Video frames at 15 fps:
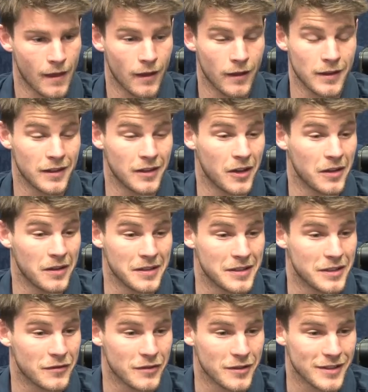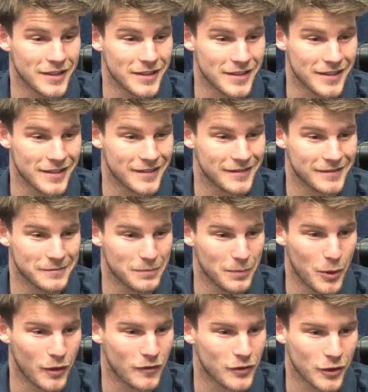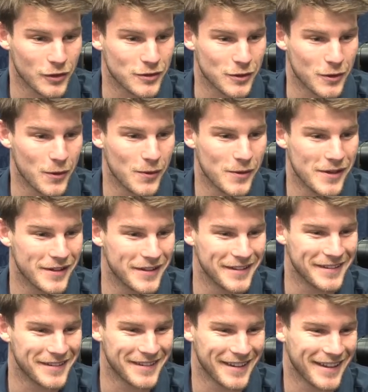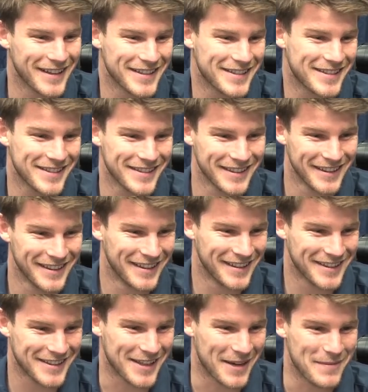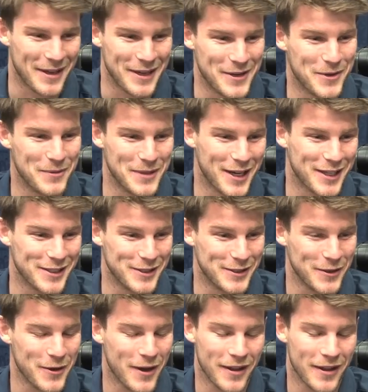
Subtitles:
I think the only difference is Murph tossed the coin, and that's something that he normally doesn't do.